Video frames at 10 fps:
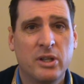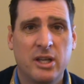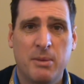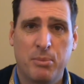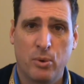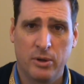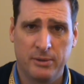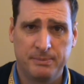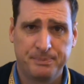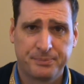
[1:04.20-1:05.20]
really
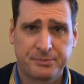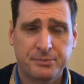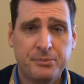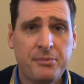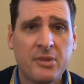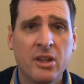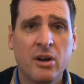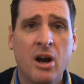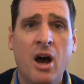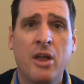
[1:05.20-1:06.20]
important,
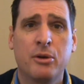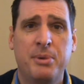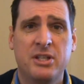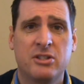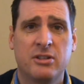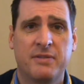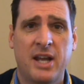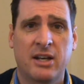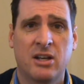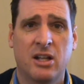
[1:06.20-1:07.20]
there are other pieces of
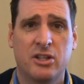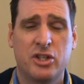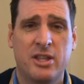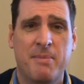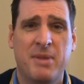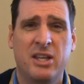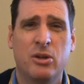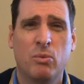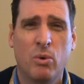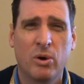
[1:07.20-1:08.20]
technology that
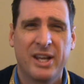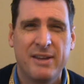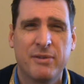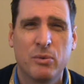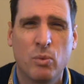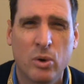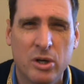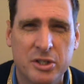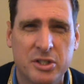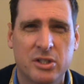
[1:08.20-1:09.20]
made the war even
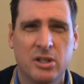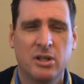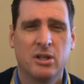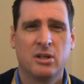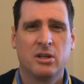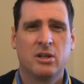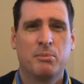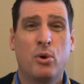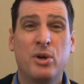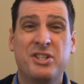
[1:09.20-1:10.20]
worse.
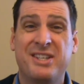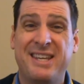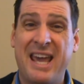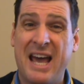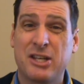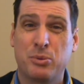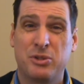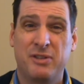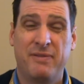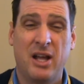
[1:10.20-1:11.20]
Poison gas
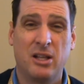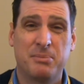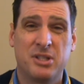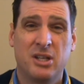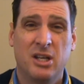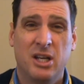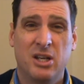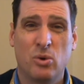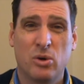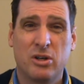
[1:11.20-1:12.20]
was developed
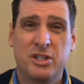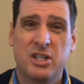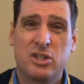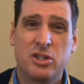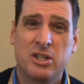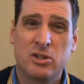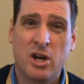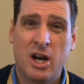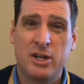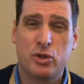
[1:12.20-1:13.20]
in order to, to
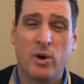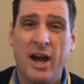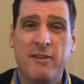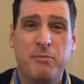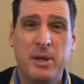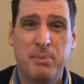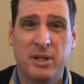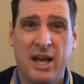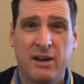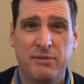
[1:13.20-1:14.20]
try and drive
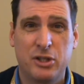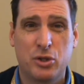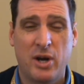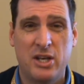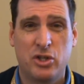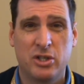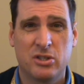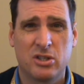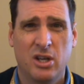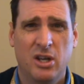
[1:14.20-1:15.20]
people out of the
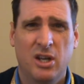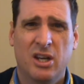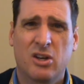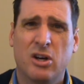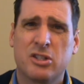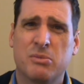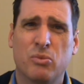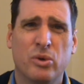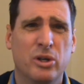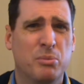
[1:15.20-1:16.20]
trenches. It caused
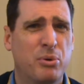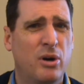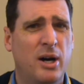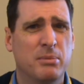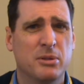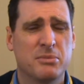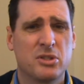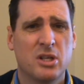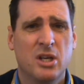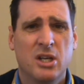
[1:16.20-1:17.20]
some real
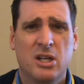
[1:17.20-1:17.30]
problems.